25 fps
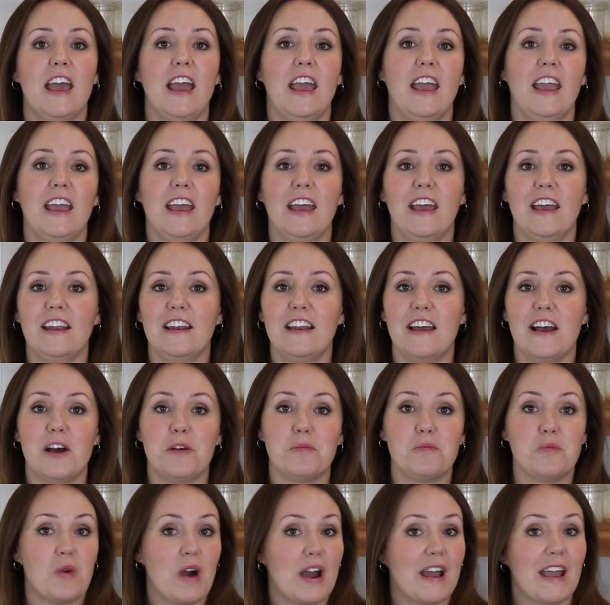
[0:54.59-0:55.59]
and
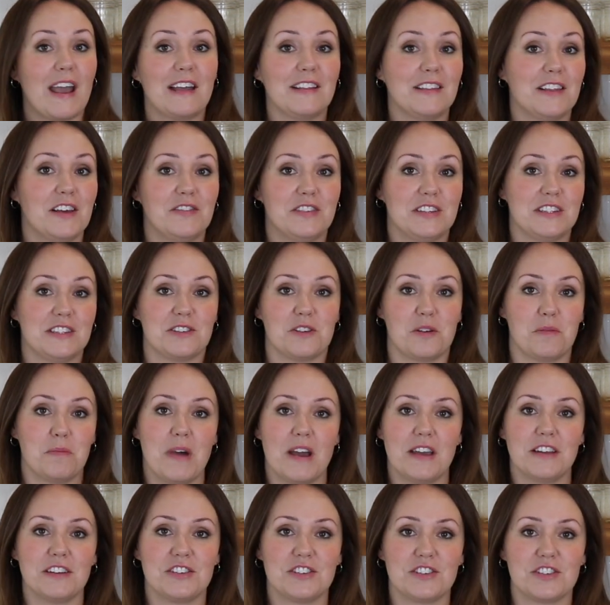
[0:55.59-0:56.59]
why I love it so
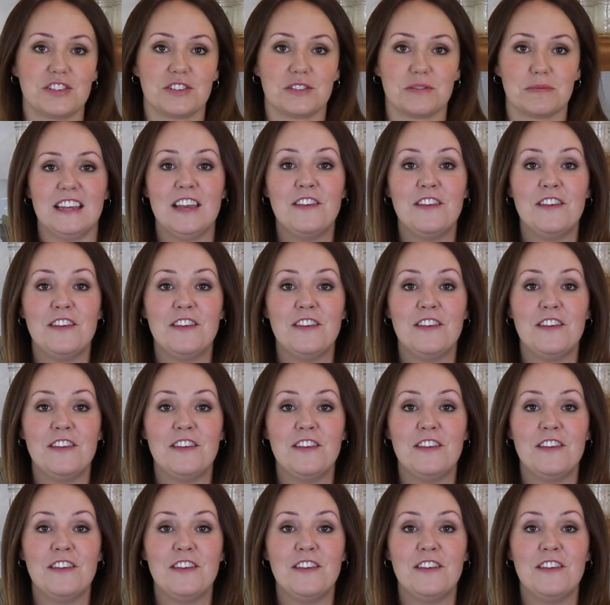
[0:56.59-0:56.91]
much.